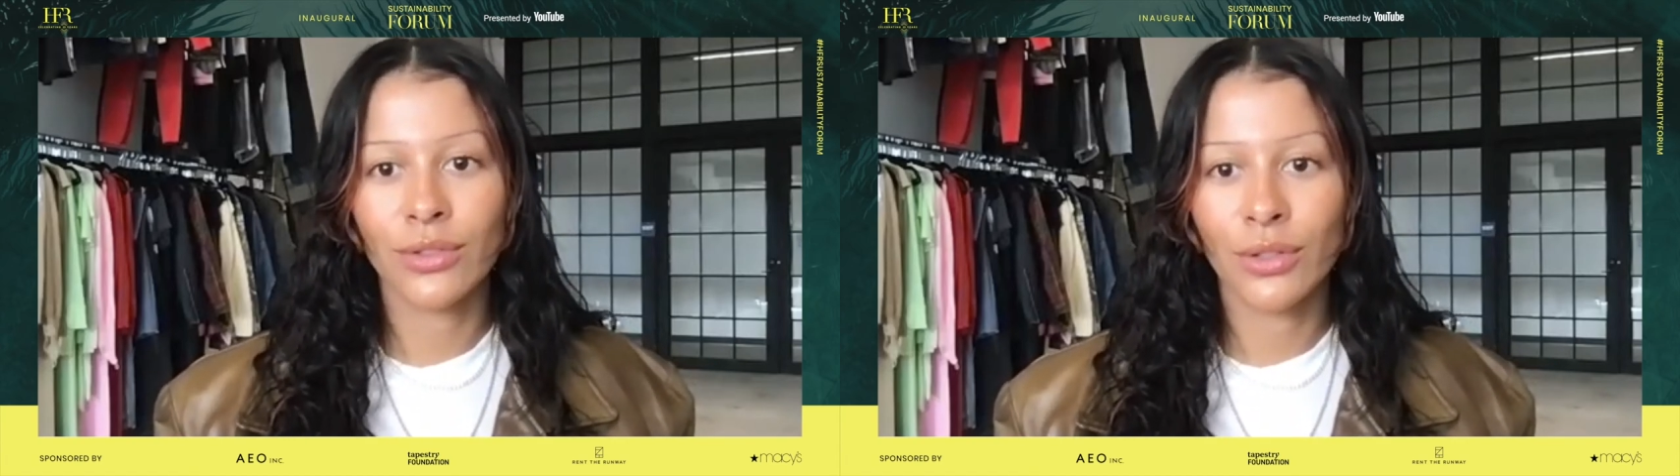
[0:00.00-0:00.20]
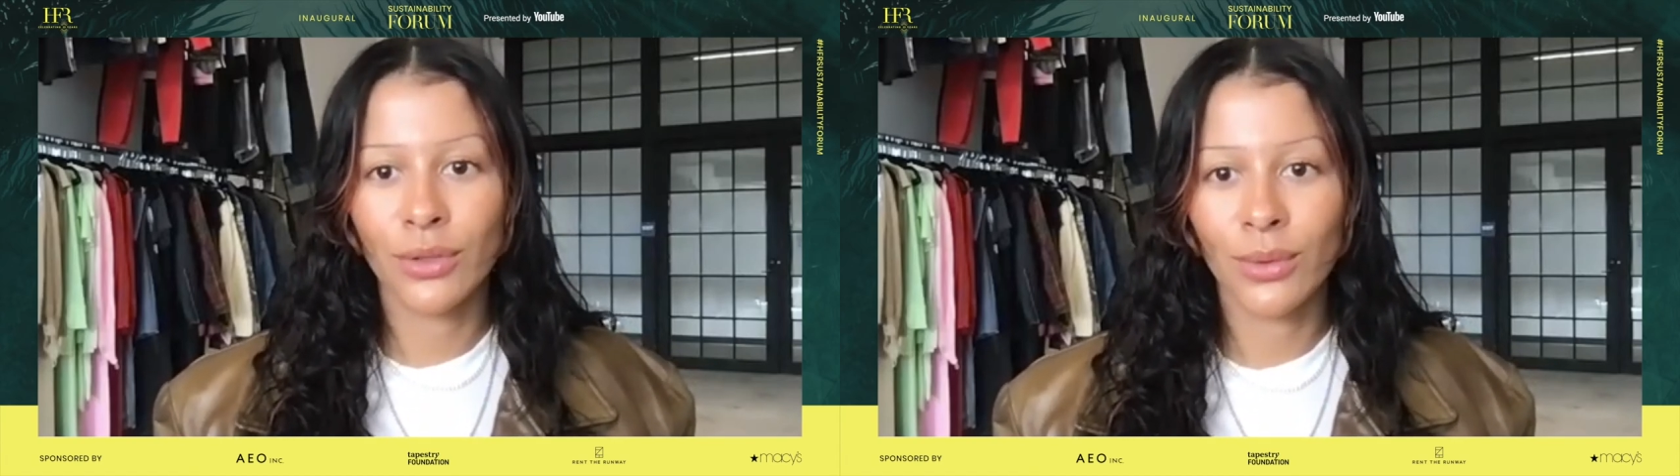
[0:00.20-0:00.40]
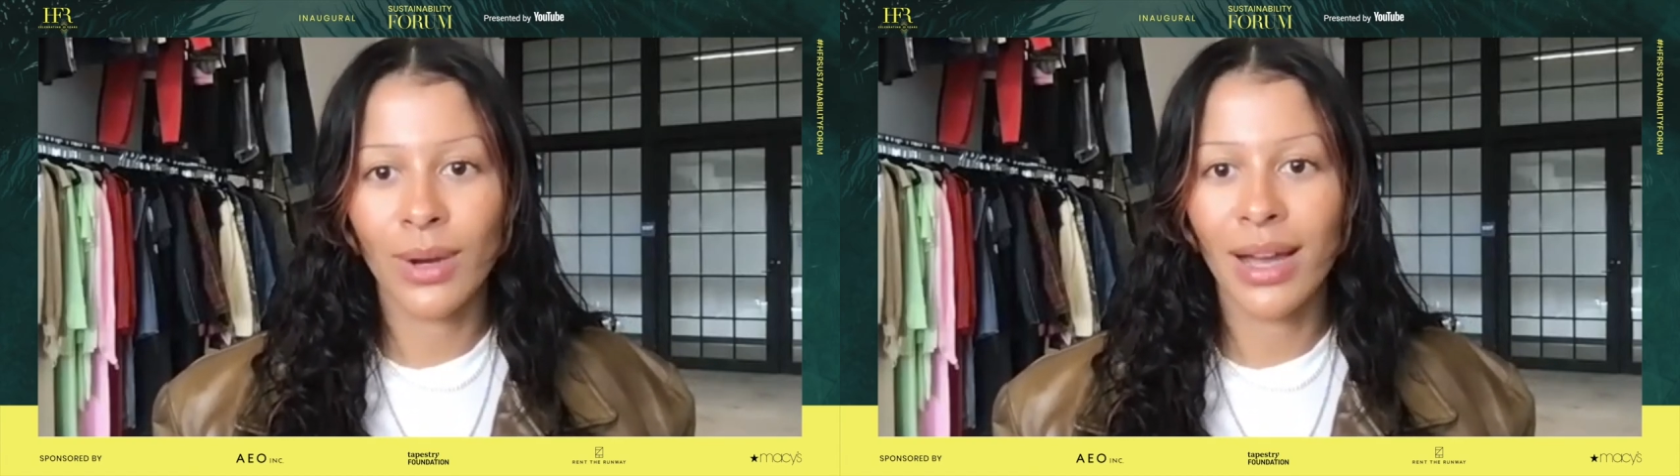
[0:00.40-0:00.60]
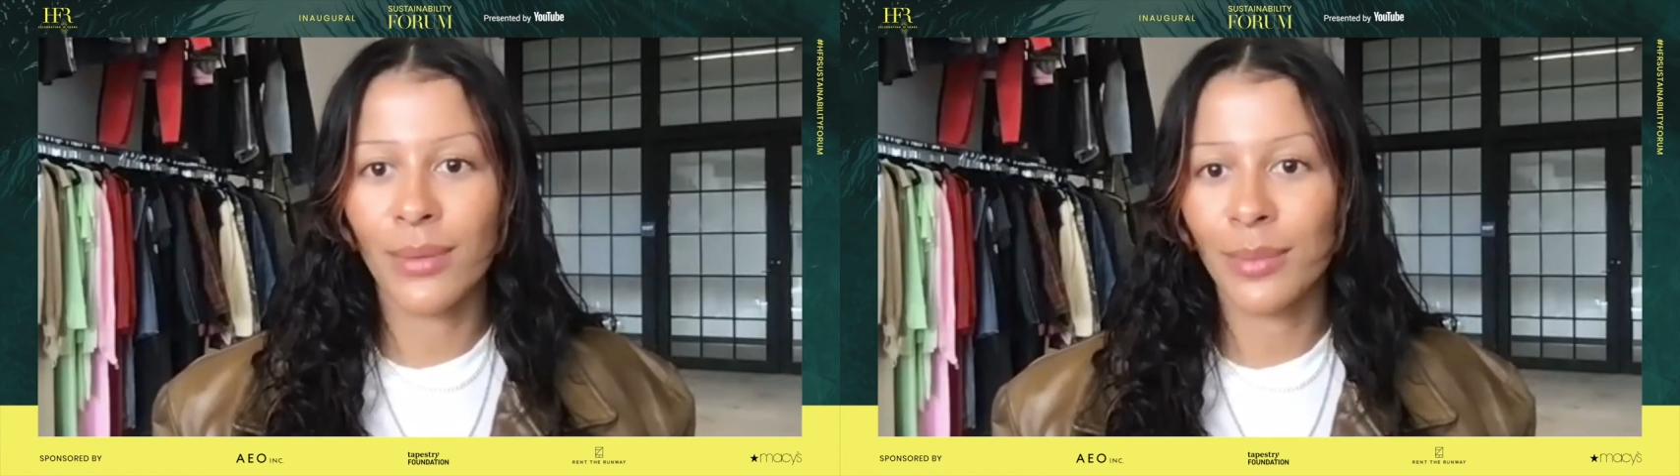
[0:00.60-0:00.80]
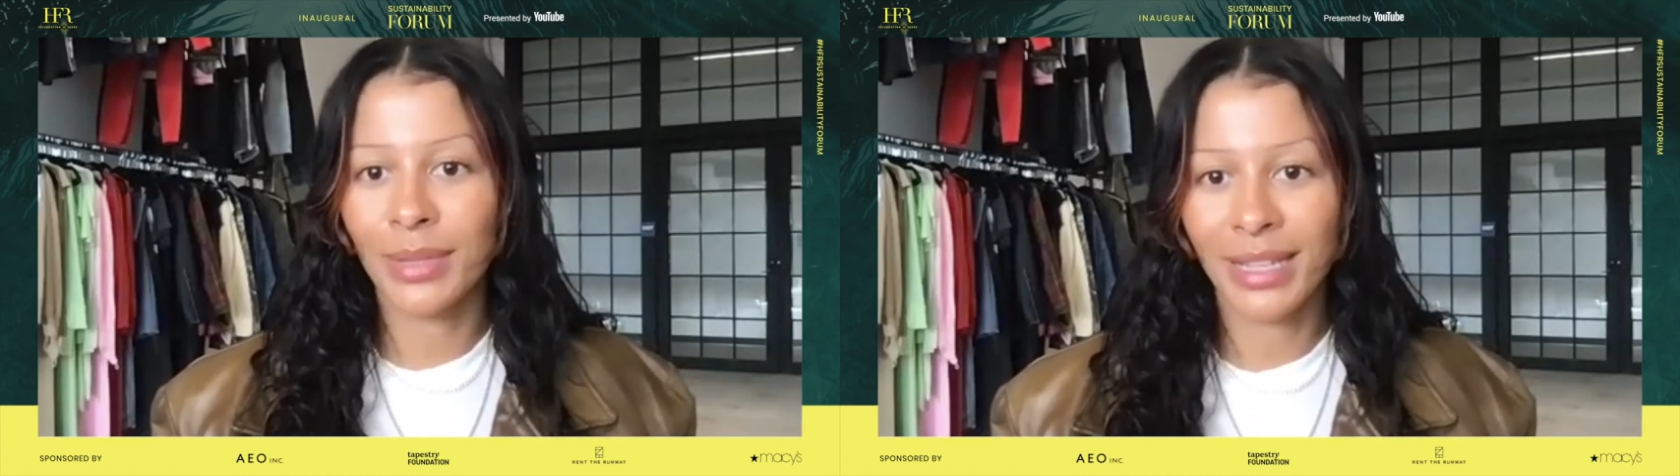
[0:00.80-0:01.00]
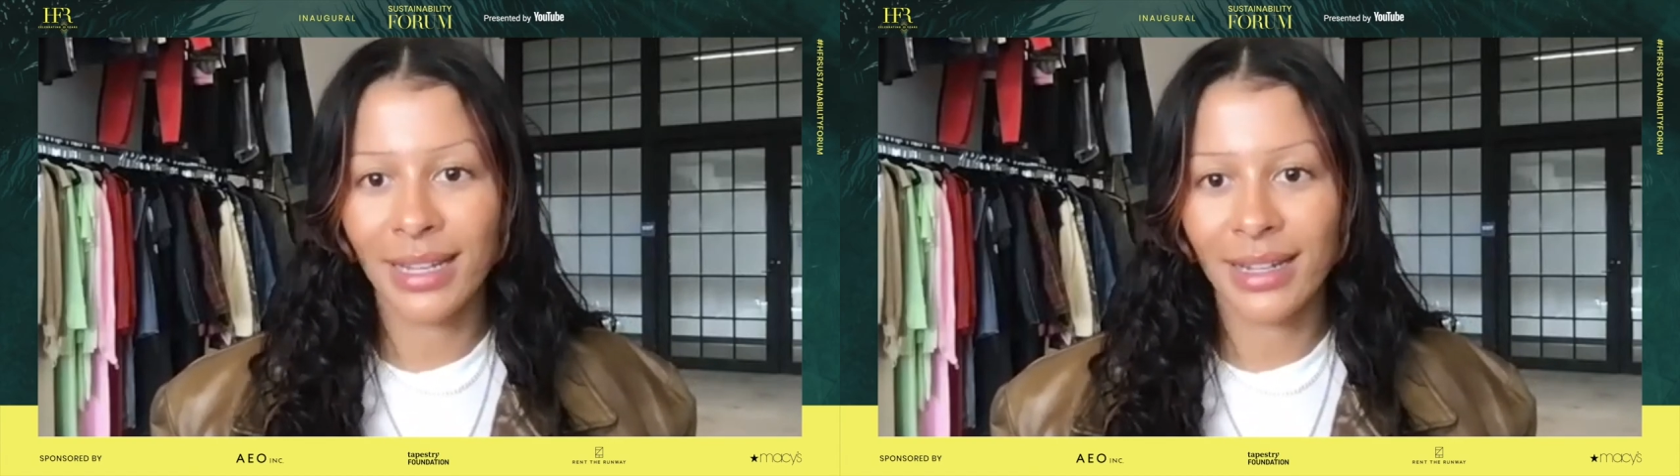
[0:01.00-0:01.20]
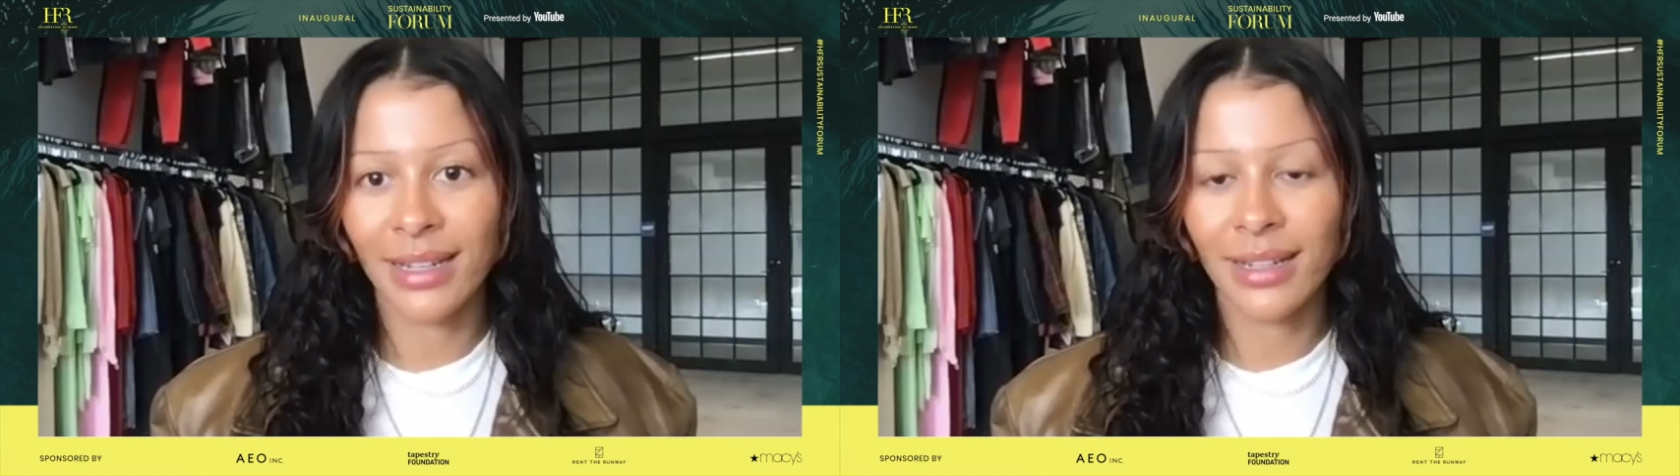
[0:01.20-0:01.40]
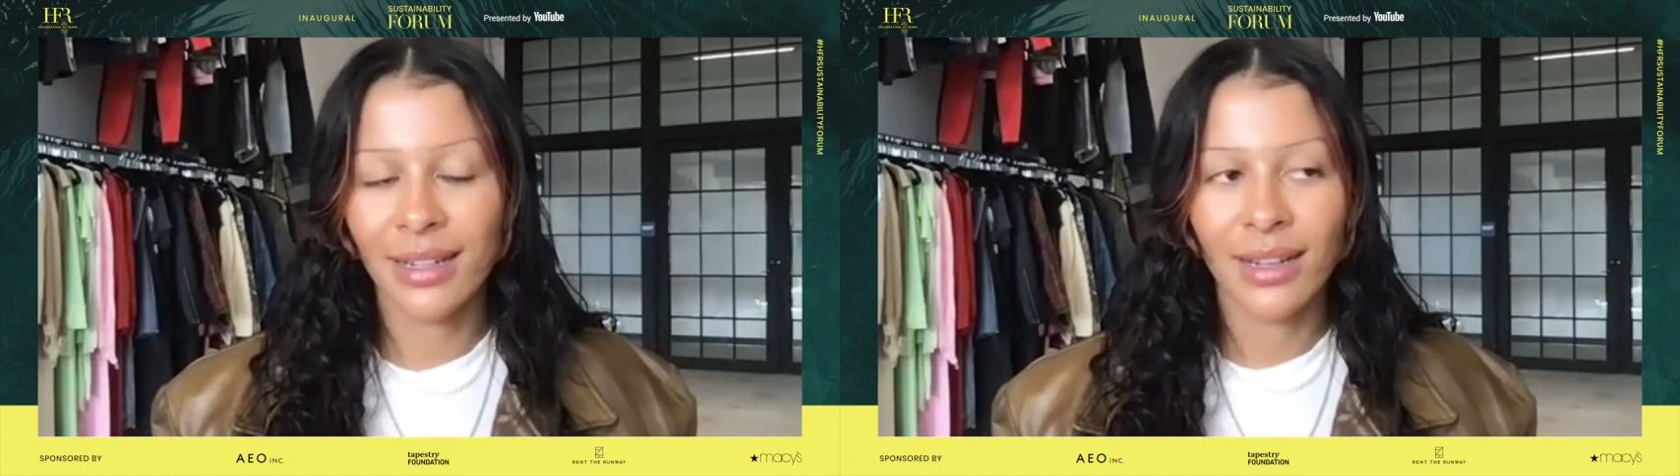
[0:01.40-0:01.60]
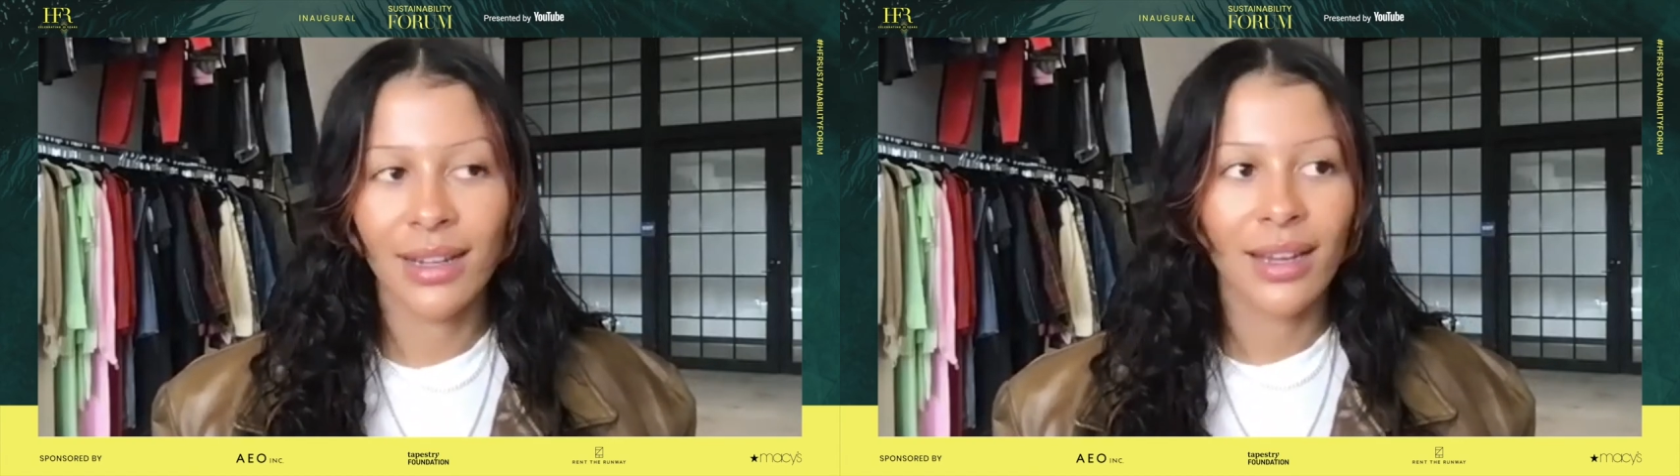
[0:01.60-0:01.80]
to our planet.